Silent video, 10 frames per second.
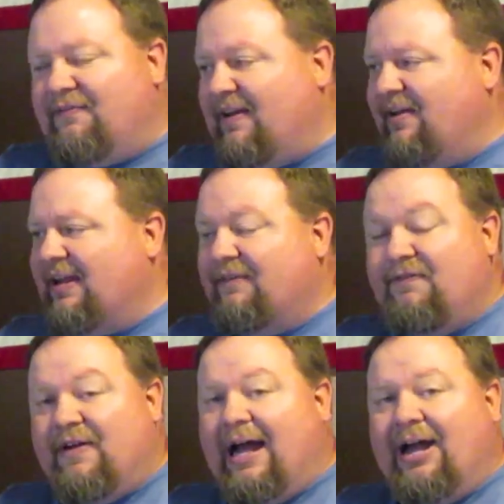found a
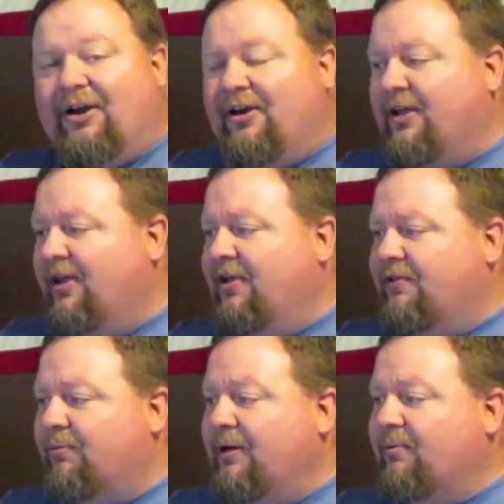fired
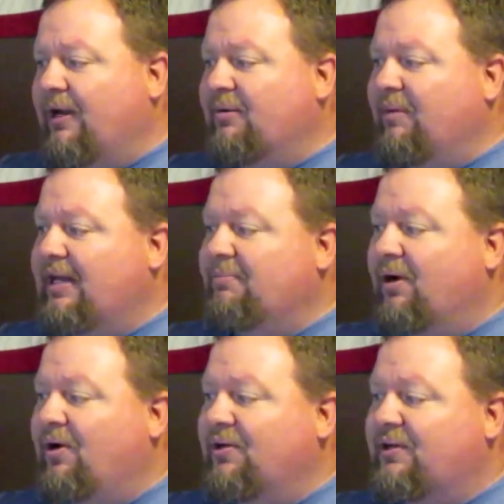three-ring mini ball.